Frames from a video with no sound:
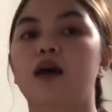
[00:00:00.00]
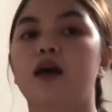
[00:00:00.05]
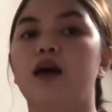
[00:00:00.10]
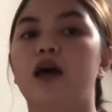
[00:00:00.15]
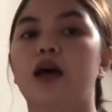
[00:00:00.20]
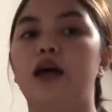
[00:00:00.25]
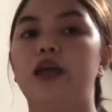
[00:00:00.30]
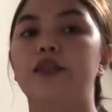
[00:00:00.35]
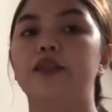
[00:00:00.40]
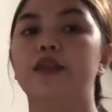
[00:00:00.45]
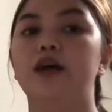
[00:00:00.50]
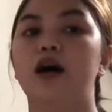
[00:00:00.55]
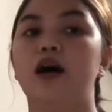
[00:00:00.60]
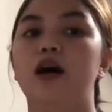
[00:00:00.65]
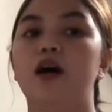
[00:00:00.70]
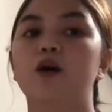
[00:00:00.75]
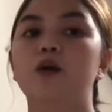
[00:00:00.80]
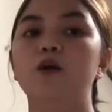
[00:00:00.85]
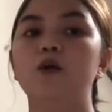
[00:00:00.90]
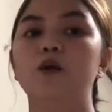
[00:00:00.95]
And
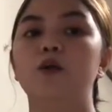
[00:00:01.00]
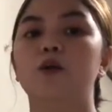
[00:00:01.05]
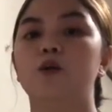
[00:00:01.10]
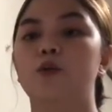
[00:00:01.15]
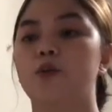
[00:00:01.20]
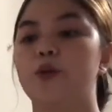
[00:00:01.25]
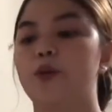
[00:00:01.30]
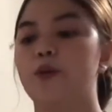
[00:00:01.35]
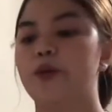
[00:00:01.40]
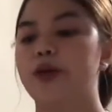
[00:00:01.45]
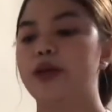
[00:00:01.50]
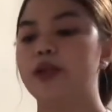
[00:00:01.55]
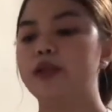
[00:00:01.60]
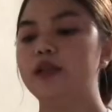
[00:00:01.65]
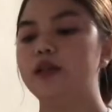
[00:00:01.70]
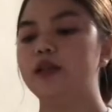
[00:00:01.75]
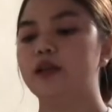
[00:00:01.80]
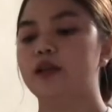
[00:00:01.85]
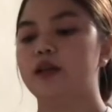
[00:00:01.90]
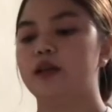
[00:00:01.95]
now we will
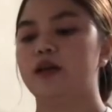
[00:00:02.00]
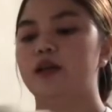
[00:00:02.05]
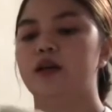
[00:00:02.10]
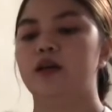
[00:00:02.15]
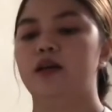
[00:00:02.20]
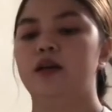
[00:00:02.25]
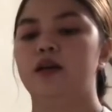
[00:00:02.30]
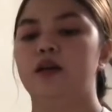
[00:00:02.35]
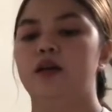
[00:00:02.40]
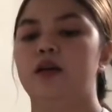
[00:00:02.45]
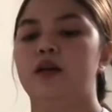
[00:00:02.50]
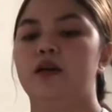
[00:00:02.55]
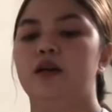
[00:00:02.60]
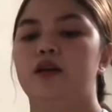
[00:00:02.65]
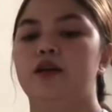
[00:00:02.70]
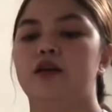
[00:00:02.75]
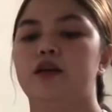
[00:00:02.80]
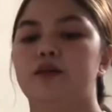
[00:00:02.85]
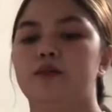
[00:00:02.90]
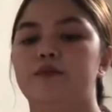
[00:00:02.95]

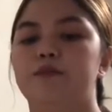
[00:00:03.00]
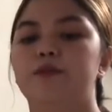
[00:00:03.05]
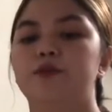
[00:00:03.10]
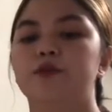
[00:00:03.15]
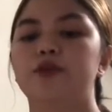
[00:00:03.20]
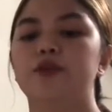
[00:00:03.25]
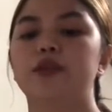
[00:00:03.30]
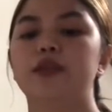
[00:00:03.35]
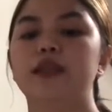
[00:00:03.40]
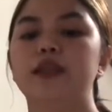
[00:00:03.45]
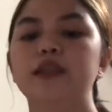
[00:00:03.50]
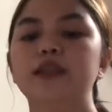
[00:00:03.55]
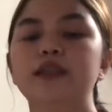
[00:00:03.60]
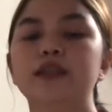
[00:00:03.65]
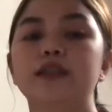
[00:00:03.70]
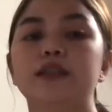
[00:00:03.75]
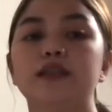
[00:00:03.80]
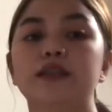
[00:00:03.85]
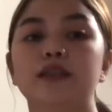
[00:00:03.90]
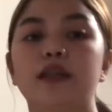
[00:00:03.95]
put this
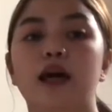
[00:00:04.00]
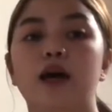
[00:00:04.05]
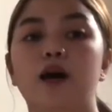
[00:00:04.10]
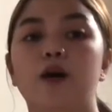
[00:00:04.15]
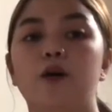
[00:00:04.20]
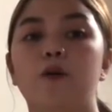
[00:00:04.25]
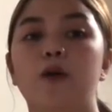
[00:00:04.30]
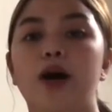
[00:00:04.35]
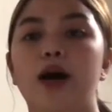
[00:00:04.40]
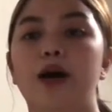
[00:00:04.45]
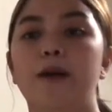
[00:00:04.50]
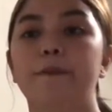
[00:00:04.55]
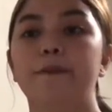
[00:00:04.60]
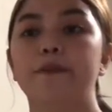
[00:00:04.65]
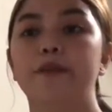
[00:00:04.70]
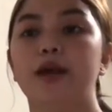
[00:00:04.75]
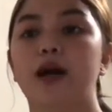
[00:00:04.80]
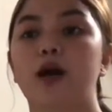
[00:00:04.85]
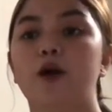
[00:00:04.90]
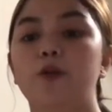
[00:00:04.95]
towel.
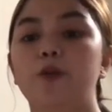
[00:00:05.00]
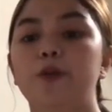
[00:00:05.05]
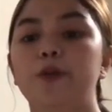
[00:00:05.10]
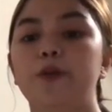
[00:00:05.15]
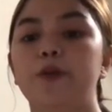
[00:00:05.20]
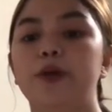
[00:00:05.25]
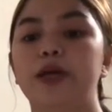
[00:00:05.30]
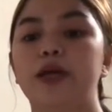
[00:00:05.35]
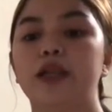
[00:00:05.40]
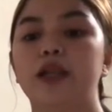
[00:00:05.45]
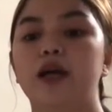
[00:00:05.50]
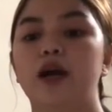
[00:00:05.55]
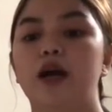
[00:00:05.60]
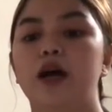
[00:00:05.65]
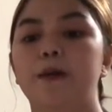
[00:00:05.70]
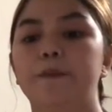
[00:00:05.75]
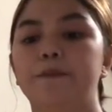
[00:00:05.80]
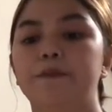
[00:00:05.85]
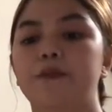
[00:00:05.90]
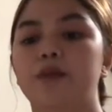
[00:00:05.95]
Now we will
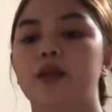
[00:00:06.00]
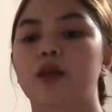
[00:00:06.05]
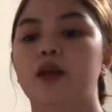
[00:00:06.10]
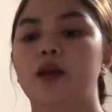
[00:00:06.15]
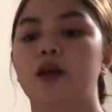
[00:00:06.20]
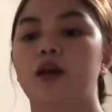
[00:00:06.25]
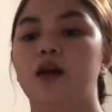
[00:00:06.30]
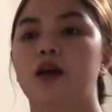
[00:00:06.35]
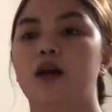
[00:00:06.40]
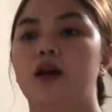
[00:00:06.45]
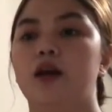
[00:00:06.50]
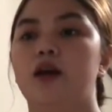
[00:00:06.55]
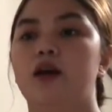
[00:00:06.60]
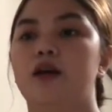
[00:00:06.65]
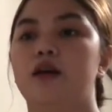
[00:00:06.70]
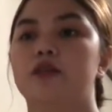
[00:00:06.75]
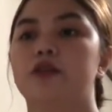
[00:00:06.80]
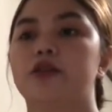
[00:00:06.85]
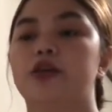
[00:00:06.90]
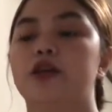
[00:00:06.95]

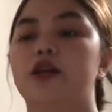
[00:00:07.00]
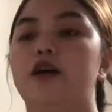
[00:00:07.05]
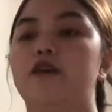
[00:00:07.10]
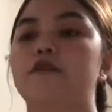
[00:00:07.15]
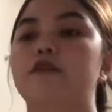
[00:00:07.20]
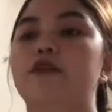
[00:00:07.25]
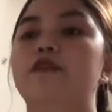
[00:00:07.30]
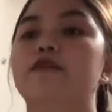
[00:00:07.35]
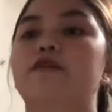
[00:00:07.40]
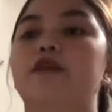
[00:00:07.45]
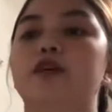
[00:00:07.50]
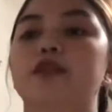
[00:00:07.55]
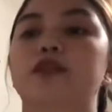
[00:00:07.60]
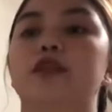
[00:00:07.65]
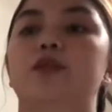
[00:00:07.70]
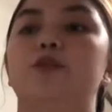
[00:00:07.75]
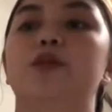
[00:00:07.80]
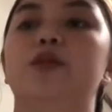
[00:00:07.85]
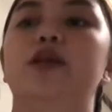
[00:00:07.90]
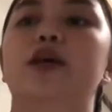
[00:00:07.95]
turn off the faucet
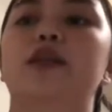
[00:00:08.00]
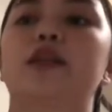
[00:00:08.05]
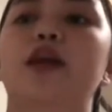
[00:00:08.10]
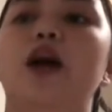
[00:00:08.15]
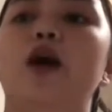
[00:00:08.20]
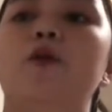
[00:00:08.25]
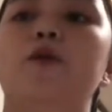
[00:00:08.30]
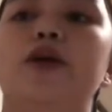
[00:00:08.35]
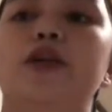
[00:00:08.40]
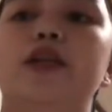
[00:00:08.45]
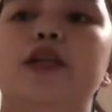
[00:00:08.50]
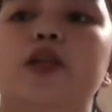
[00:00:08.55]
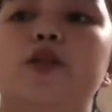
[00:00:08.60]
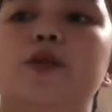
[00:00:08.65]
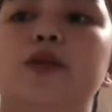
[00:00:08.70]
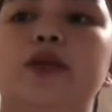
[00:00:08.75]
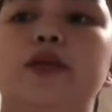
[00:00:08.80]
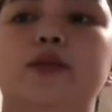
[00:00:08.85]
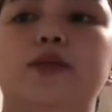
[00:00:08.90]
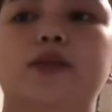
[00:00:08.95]
with the towel that we
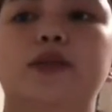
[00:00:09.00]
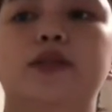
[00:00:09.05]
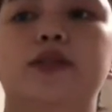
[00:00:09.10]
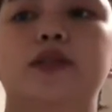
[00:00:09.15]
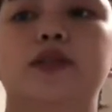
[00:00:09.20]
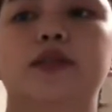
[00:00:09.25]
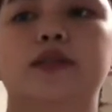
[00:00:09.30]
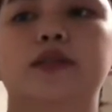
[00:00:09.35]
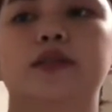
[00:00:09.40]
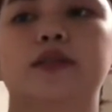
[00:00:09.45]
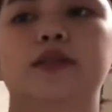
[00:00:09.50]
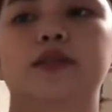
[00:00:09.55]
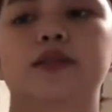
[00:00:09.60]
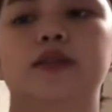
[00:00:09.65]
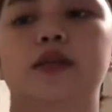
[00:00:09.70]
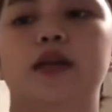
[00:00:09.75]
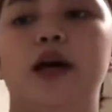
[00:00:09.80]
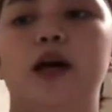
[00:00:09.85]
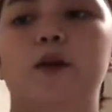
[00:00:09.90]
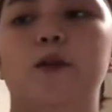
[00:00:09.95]

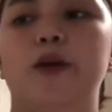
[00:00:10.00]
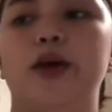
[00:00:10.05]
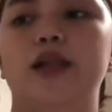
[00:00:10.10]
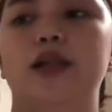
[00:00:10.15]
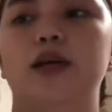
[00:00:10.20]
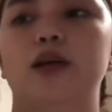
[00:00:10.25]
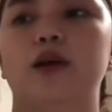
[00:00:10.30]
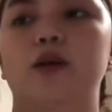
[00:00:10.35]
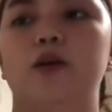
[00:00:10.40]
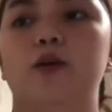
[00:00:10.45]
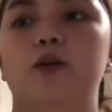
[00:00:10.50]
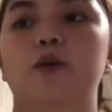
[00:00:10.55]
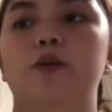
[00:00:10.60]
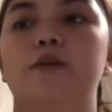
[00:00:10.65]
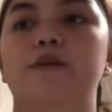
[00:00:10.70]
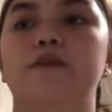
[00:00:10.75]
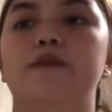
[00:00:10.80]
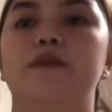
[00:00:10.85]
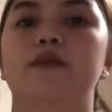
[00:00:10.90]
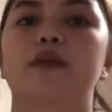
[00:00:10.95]
used a while ago.
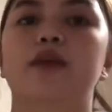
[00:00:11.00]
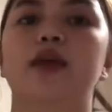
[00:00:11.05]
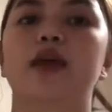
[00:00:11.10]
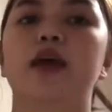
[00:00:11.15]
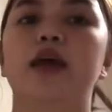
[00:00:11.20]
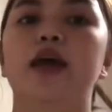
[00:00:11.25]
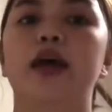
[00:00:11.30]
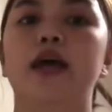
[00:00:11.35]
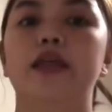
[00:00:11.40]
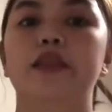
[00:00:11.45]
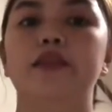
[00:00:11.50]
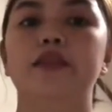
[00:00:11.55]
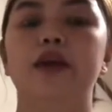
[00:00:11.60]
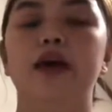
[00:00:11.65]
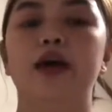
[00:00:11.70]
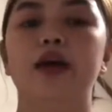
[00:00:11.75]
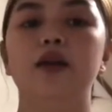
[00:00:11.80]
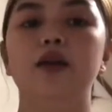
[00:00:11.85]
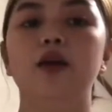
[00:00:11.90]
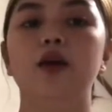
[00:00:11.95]
And
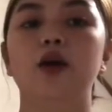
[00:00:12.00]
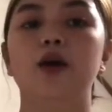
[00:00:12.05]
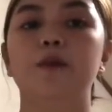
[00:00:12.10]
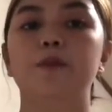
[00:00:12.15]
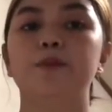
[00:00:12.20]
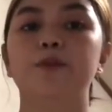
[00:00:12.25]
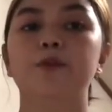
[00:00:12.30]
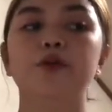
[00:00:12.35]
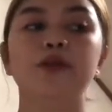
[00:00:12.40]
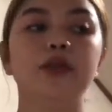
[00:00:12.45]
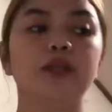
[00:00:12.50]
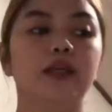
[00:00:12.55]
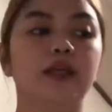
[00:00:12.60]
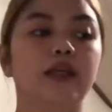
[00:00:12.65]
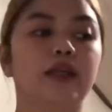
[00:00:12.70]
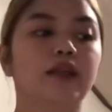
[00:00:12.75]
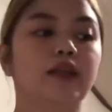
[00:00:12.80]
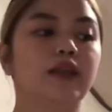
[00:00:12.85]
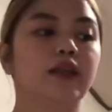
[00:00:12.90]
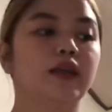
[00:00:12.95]
then put it
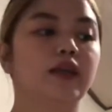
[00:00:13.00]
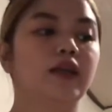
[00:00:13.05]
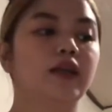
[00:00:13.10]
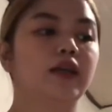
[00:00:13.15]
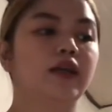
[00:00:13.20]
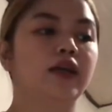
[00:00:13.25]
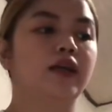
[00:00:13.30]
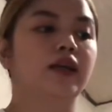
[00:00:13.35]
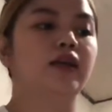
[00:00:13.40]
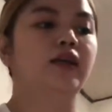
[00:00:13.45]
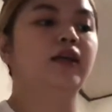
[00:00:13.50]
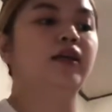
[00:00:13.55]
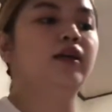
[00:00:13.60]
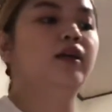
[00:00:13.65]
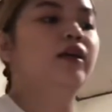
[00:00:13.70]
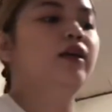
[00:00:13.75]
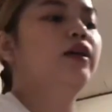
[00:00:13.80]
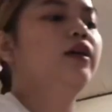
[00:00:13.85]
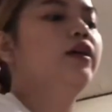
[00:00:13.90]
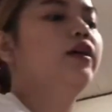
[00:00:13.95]

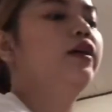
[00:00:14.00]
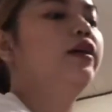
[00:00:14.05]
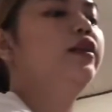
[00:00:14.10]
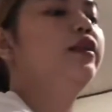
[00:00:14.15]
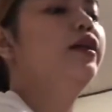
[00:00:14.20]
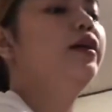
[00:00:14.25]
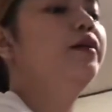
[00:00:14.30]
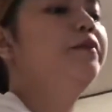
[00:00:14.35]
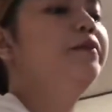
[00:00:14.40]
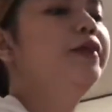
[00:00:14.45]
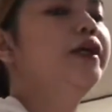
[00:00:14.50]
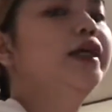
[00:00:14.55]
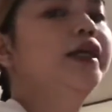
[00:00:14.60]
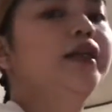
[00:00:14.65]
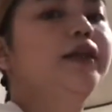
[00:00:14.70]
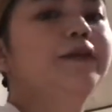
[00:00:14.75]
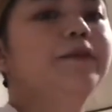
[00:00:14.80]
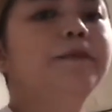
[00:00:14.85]
in the bin.